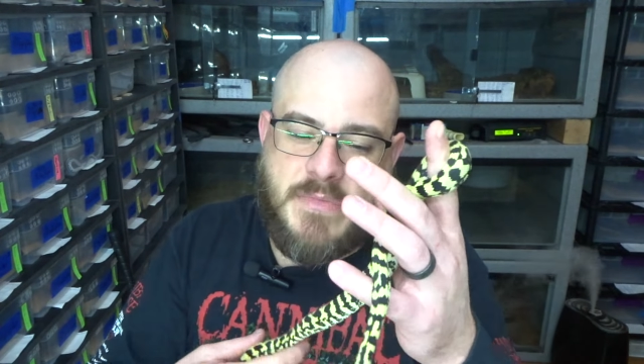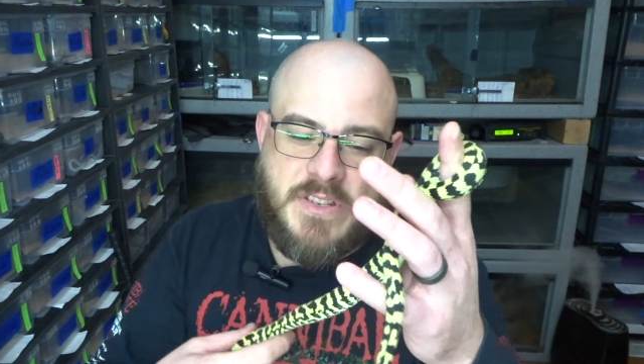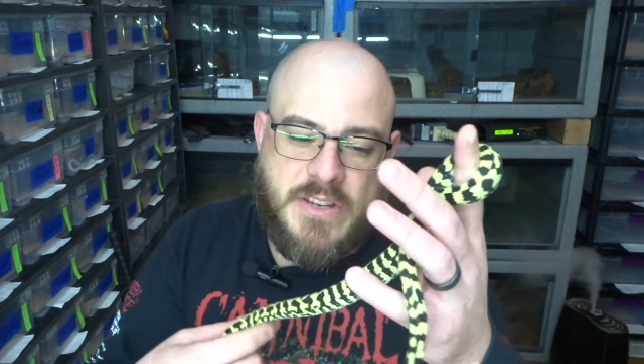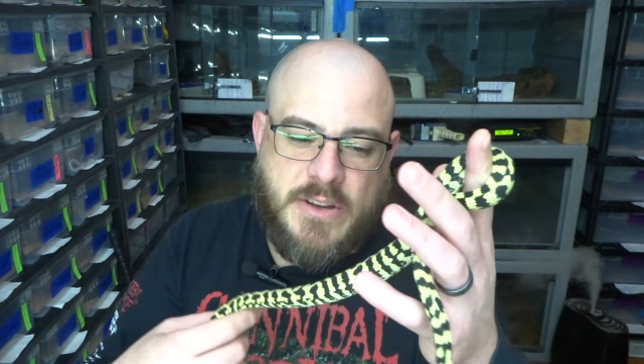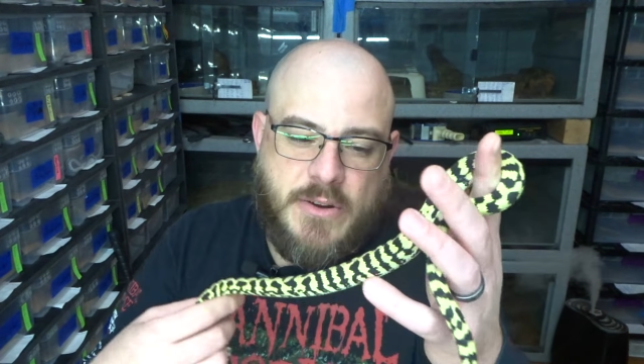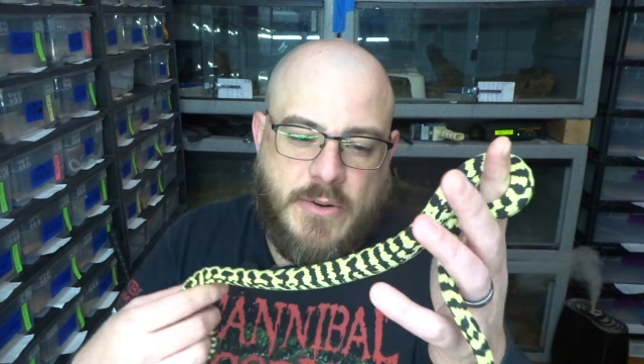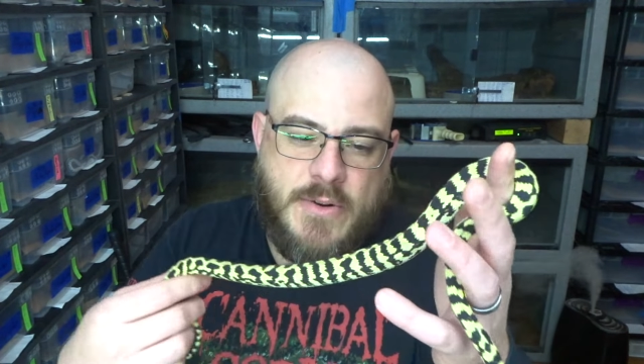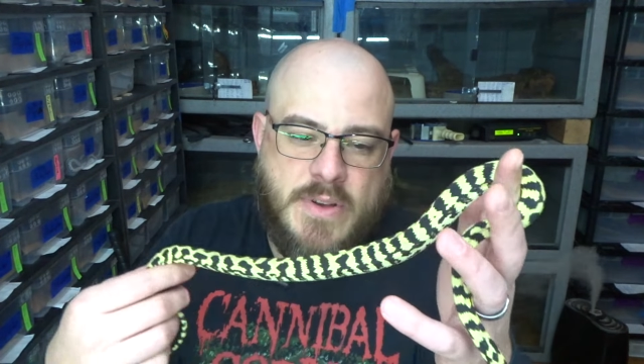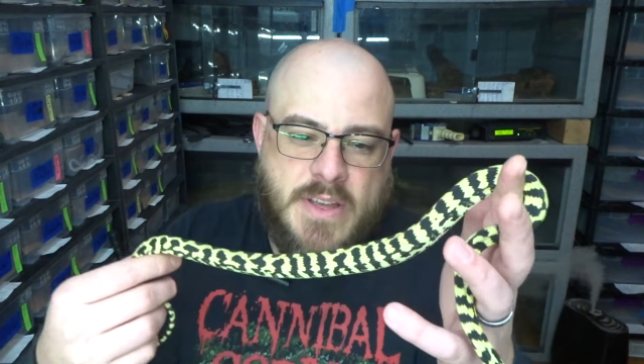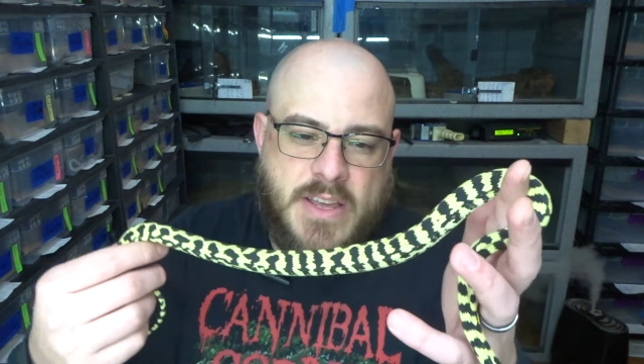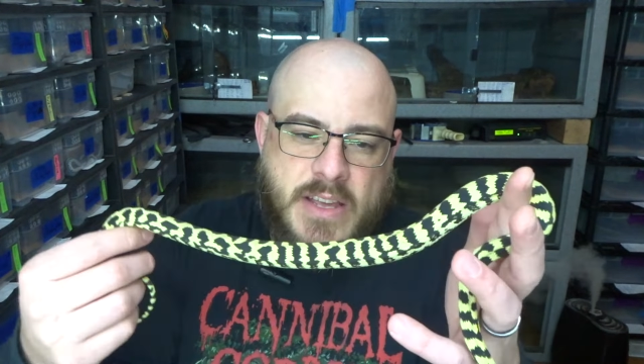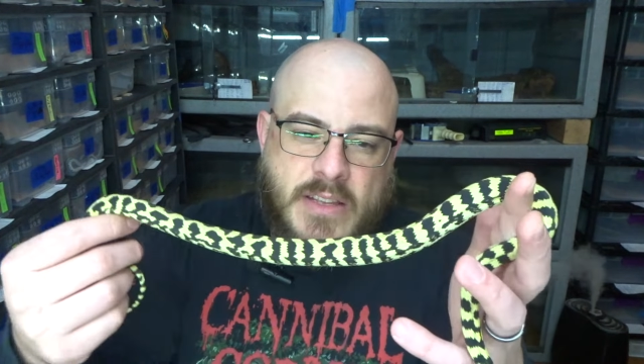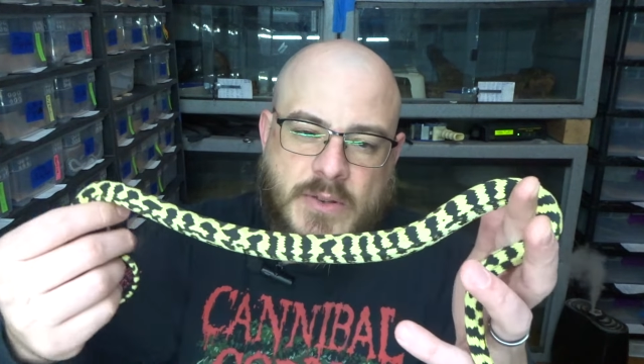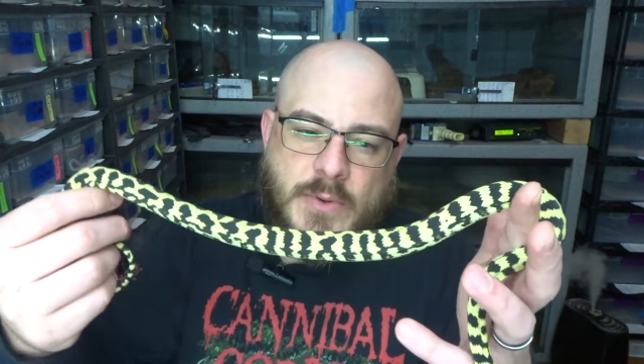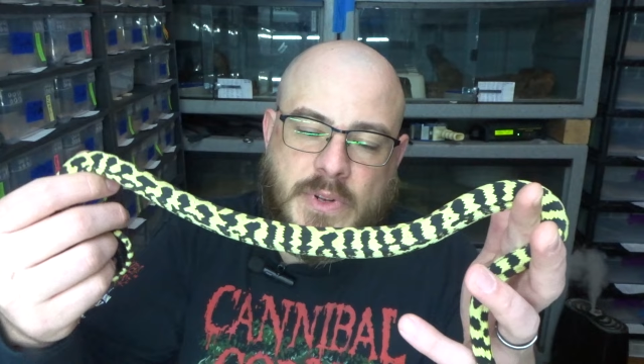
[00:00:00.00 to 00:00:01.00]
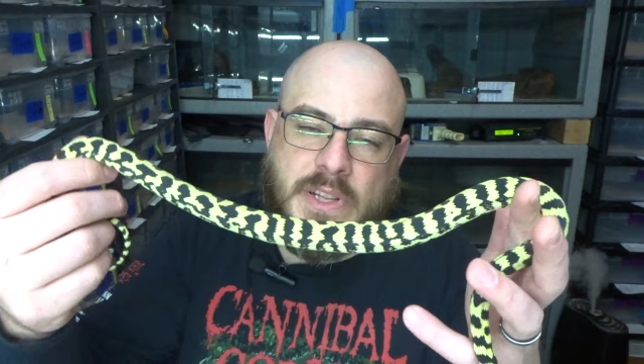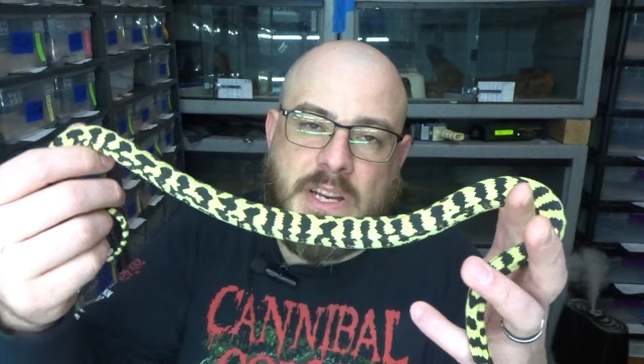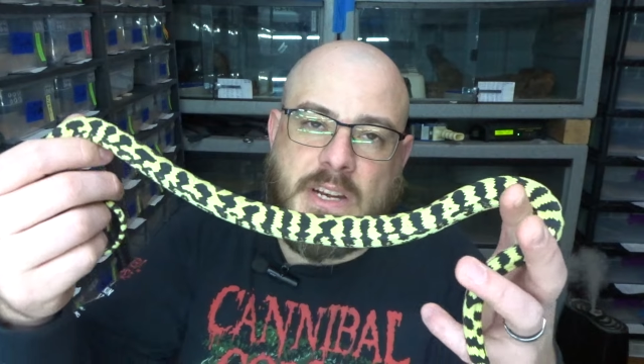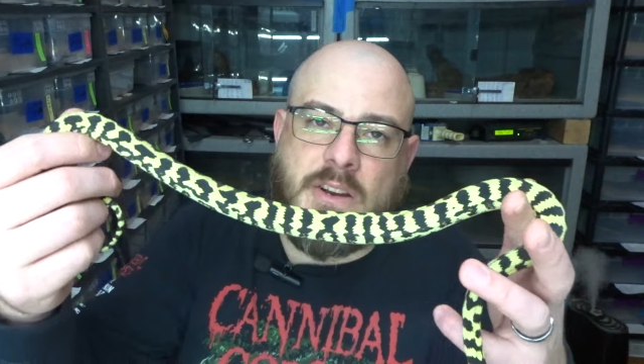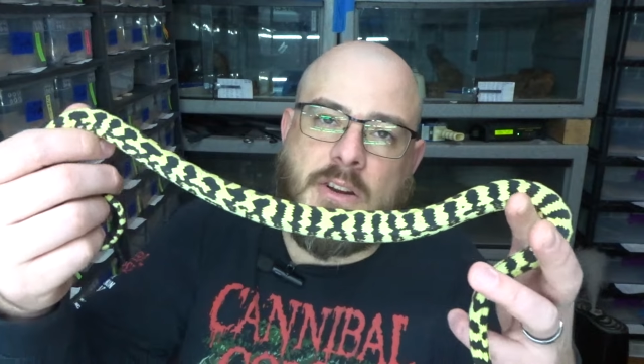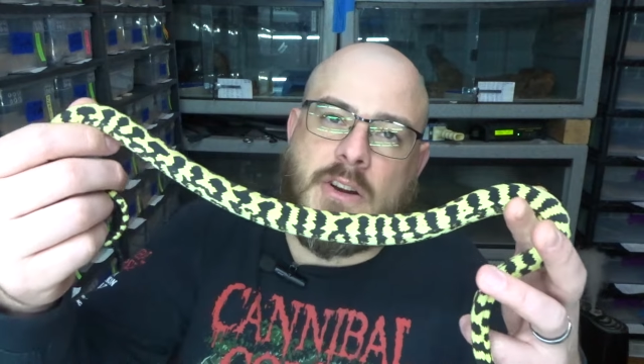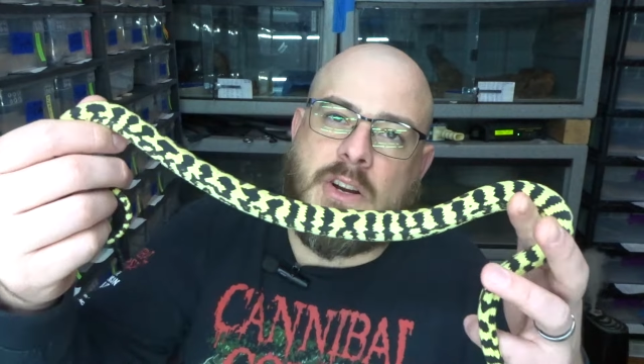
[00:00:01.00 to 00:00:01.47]
So it's really
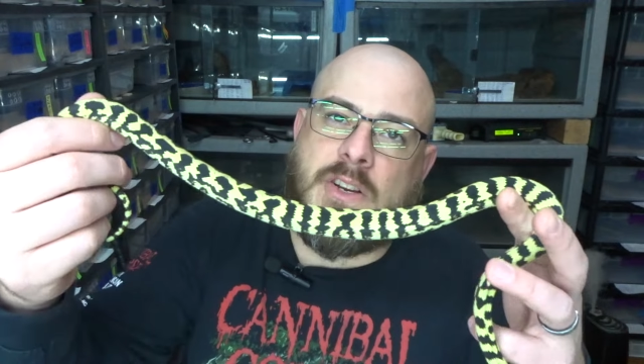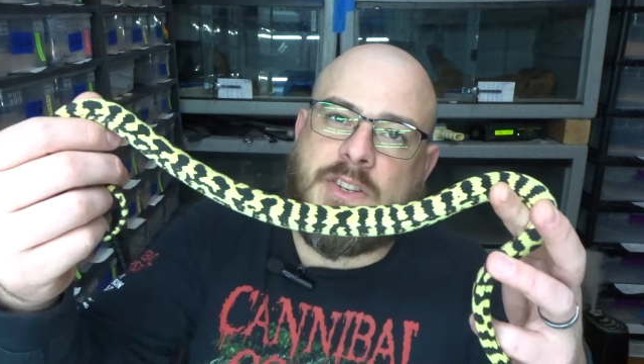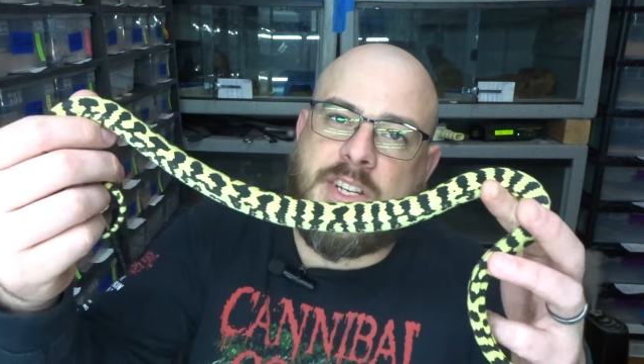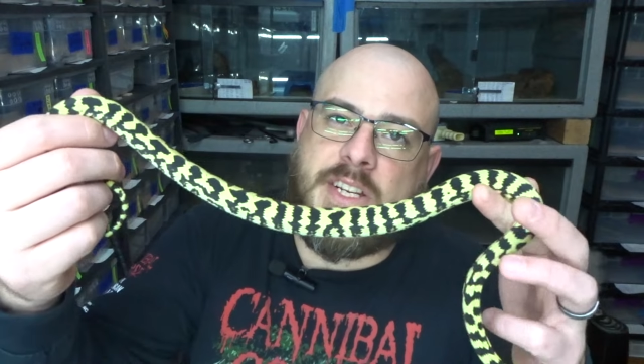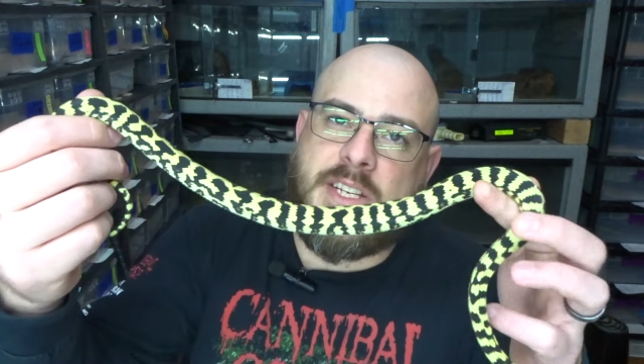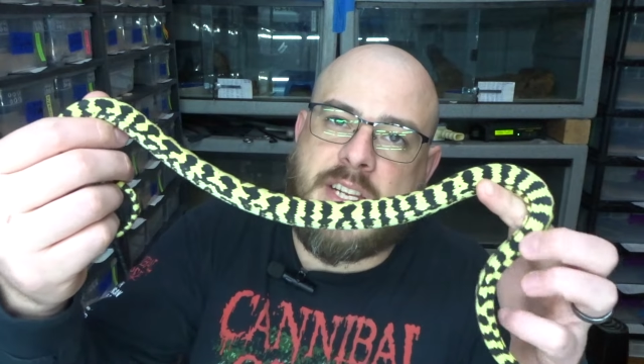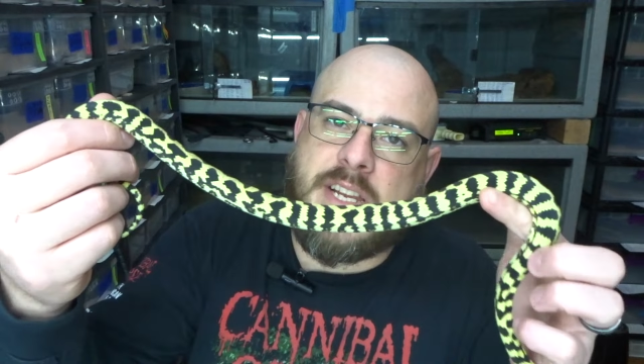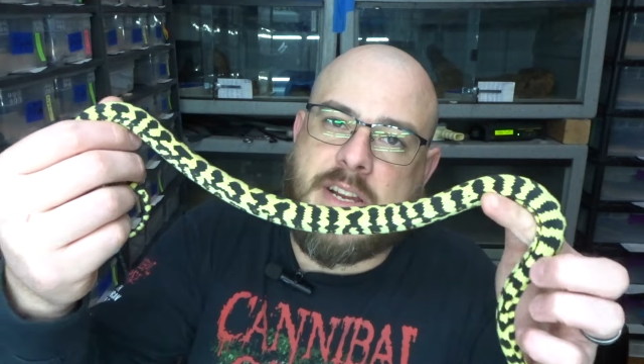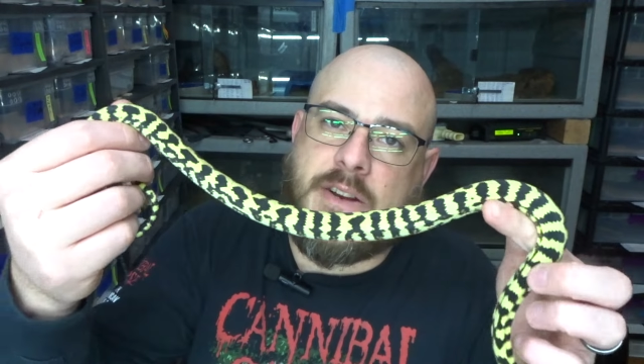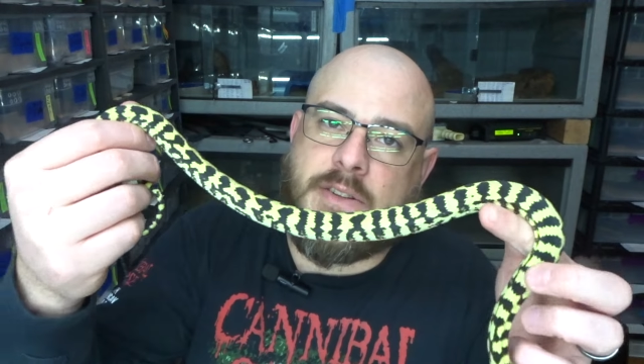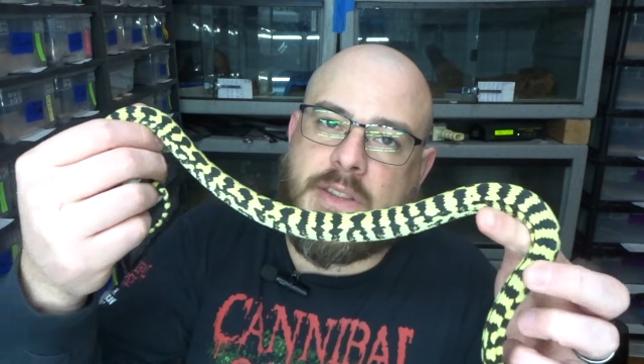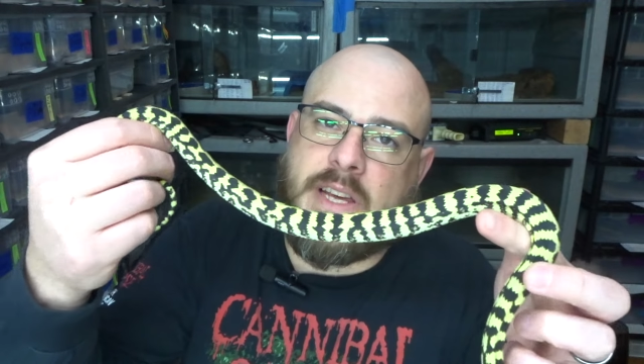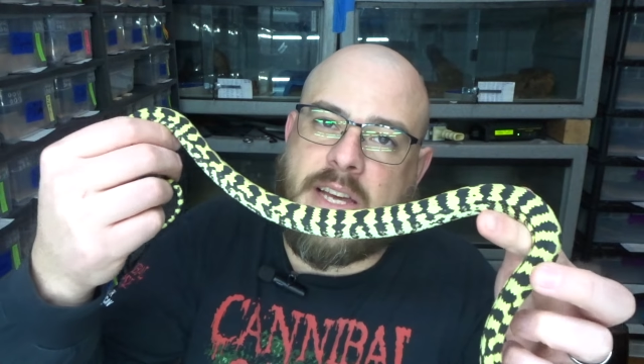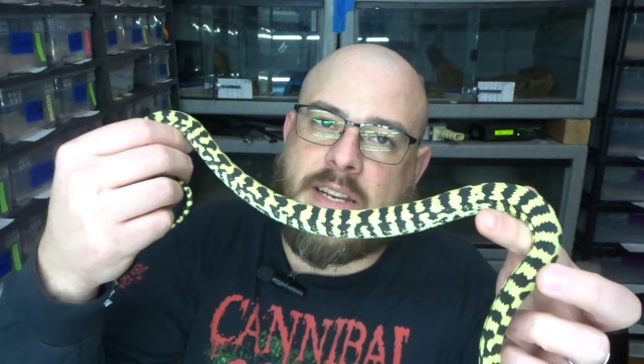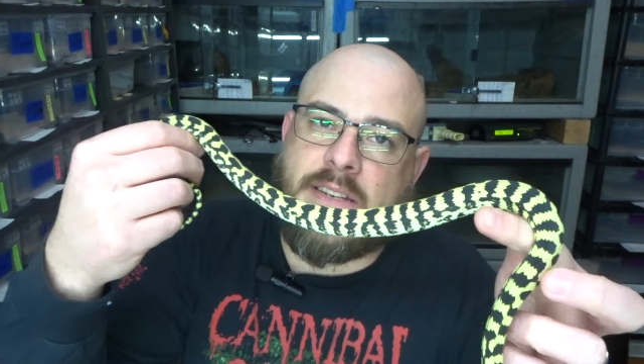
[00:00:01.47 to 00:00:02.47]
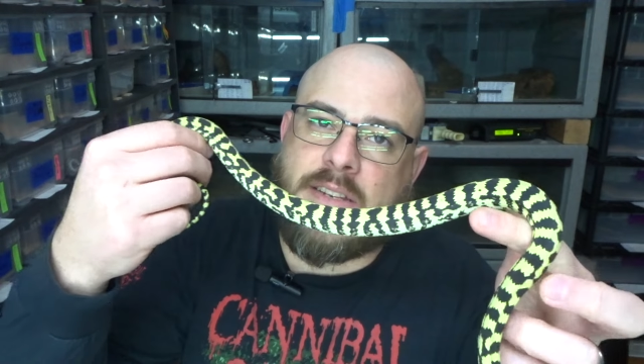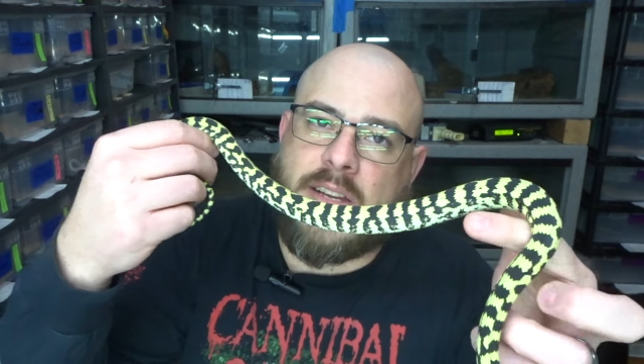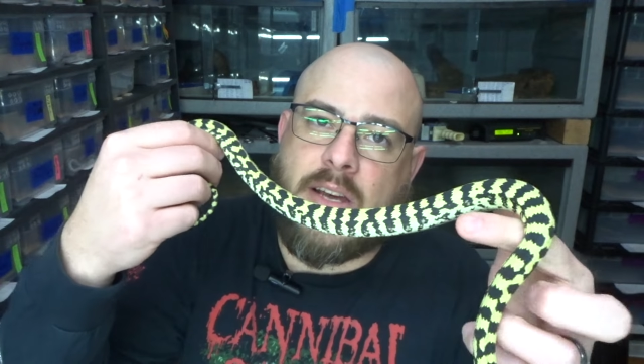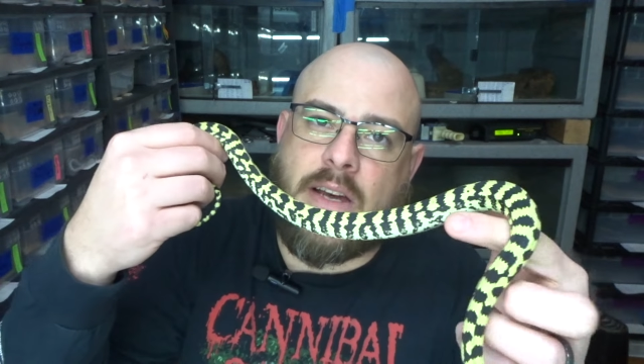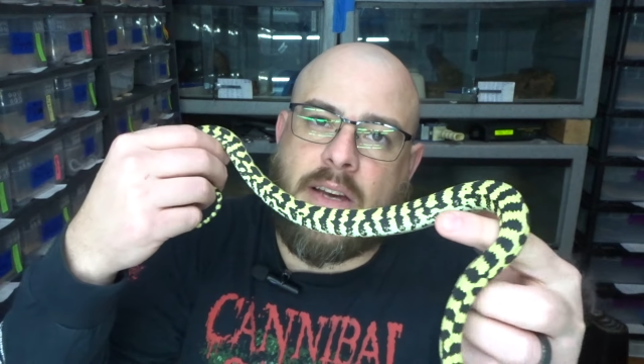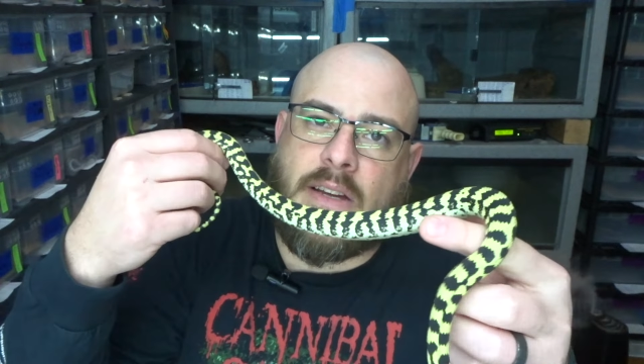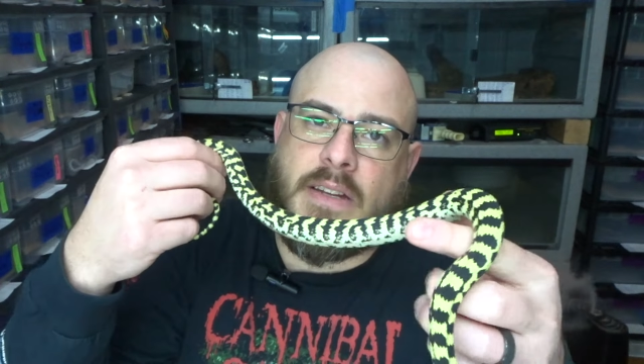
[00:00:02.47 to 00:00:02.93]
encouraging to hear that
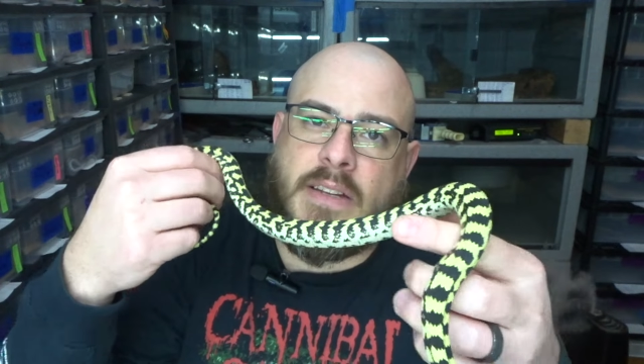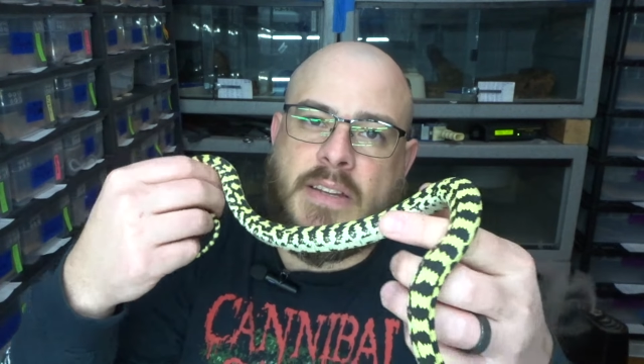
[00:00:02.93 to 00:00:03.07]
uh,